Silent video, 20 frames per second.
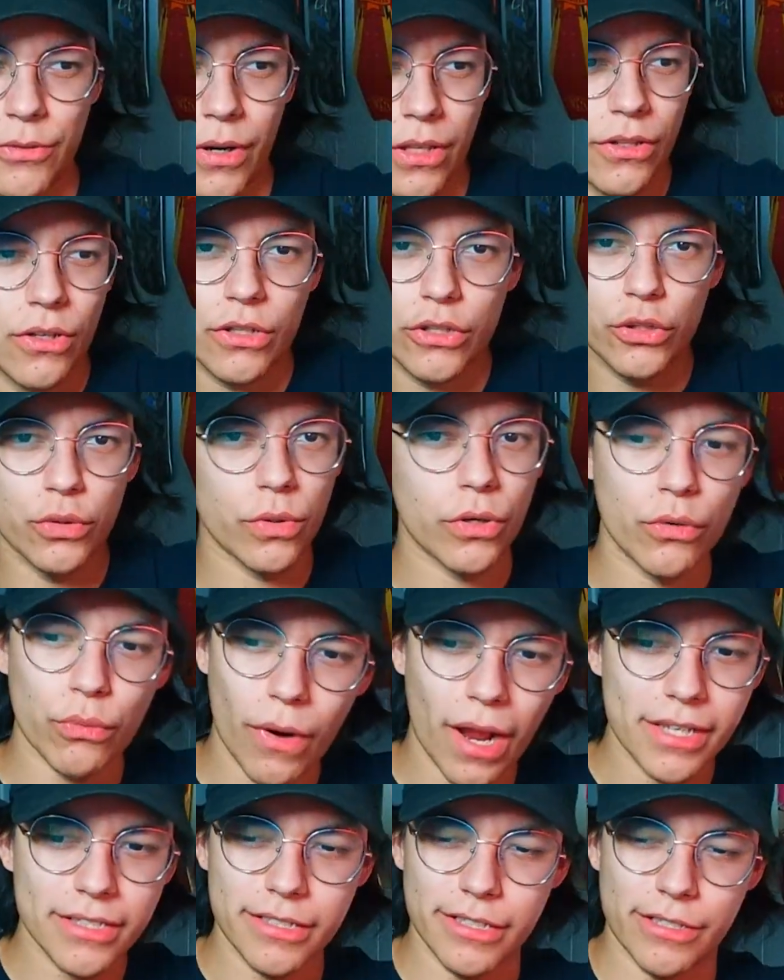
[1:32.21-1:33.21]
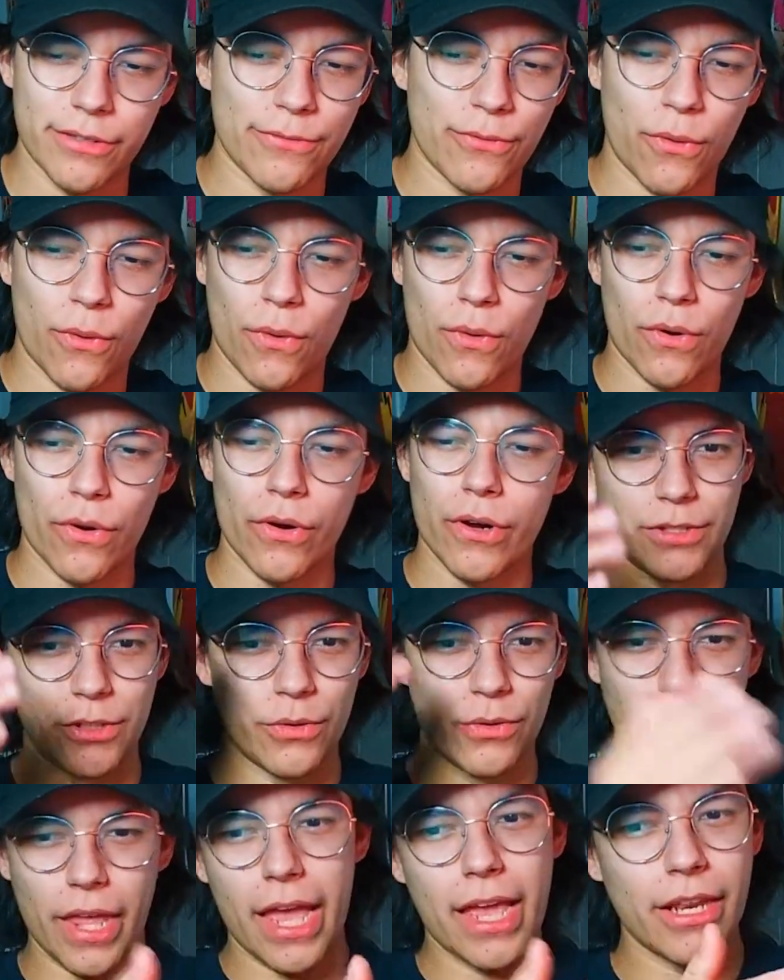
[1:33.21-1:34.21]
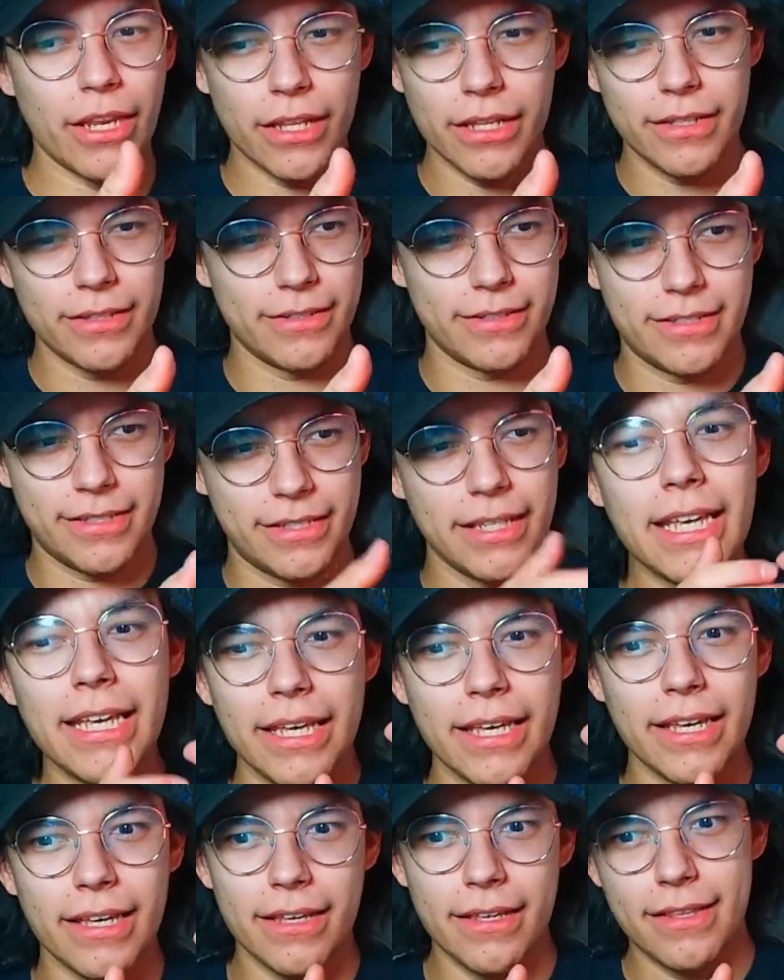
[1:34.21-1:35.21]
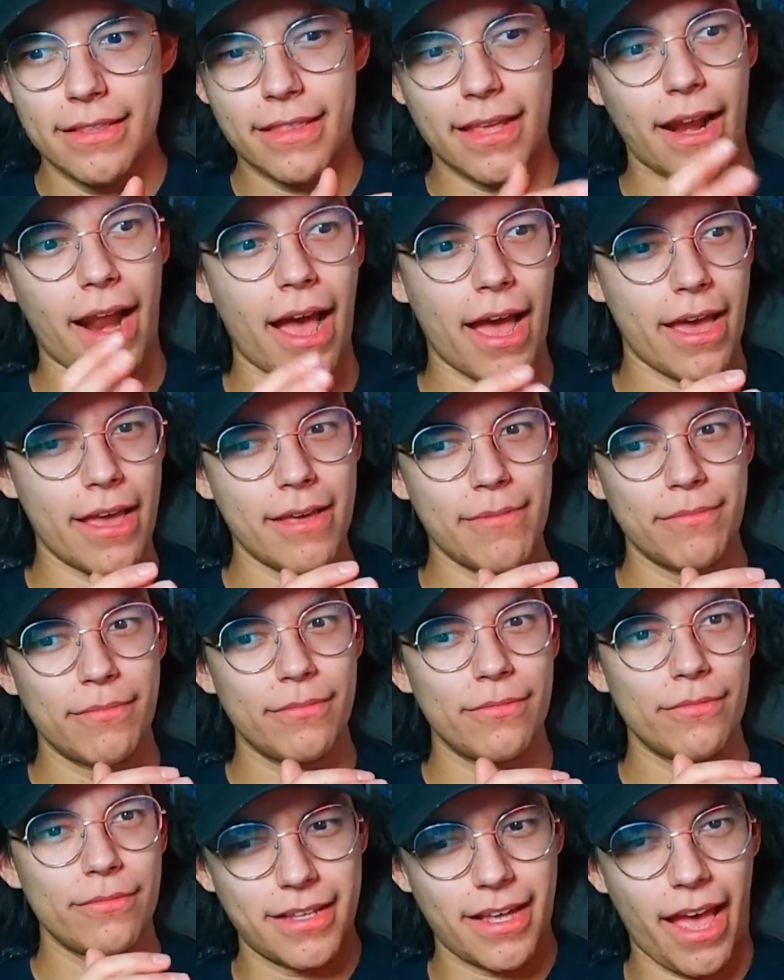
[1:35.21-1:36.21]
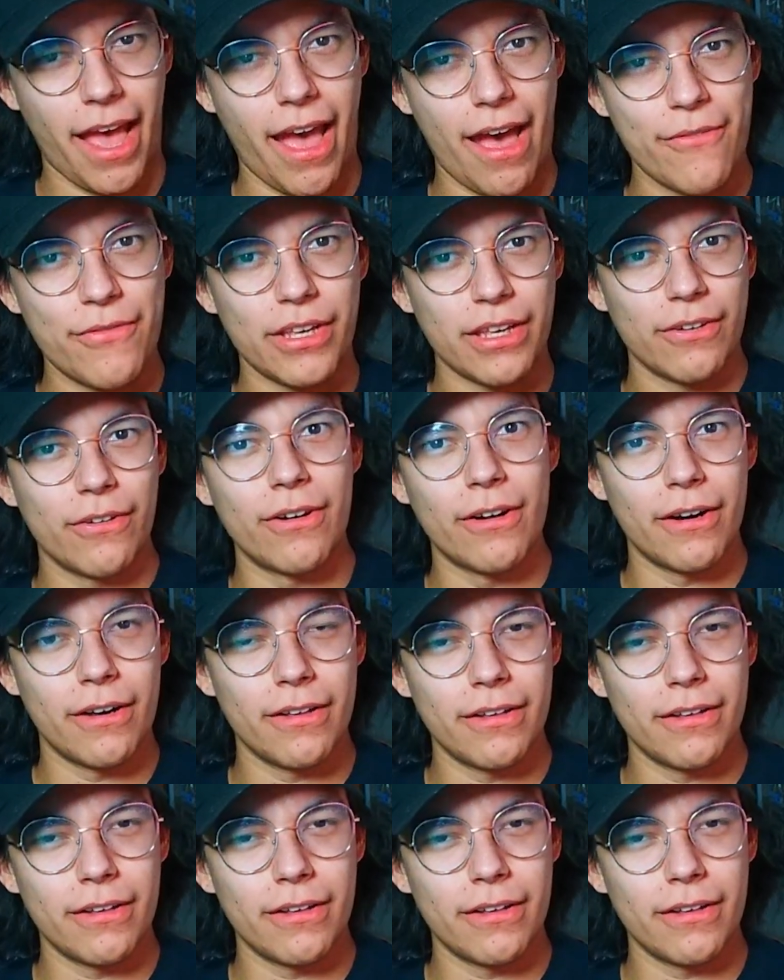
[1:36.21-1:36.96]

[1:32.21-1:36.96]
Do I look too aggressive, or do they see that I'm having